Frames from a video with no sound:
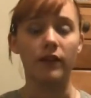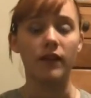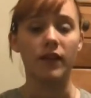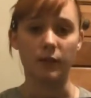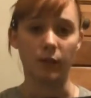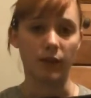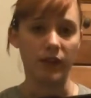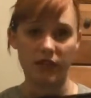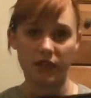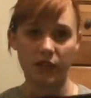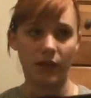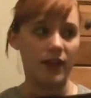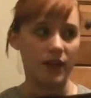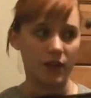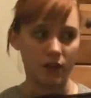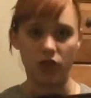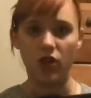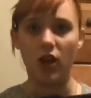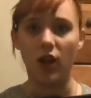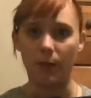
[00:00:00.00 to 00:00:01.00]
That's what he's doing.
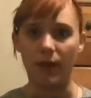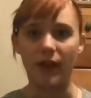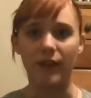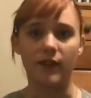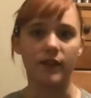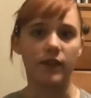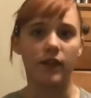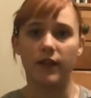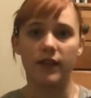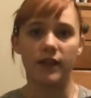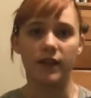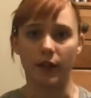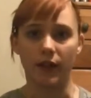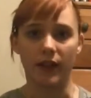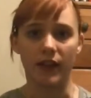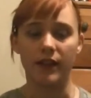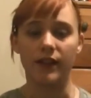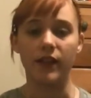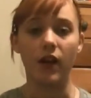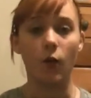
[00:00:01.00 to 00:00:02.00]
He's chopping. That's all he's
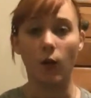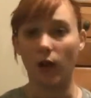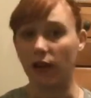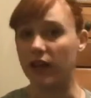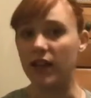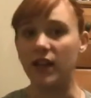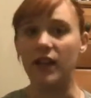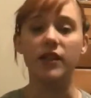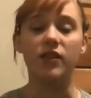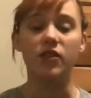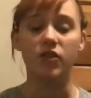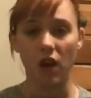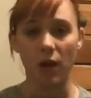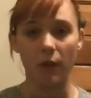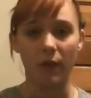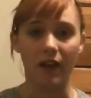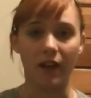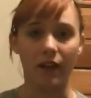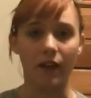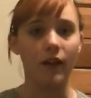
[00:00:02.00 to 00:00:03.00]
doing. He's not working. He's
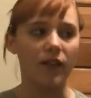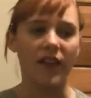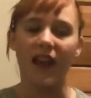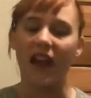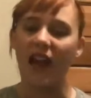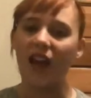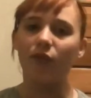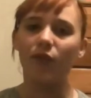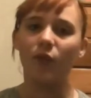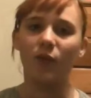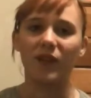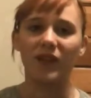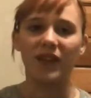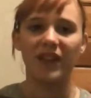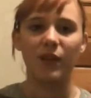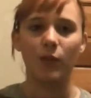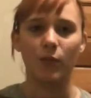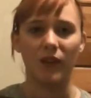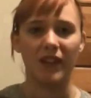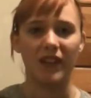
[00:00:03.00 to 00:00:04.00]
chopping. They have a
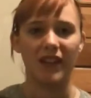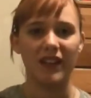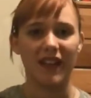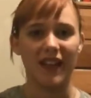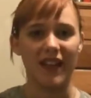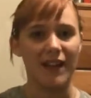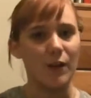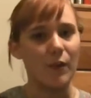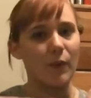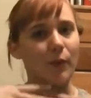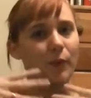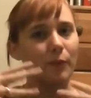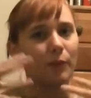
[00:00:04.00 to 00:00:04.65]
really, really like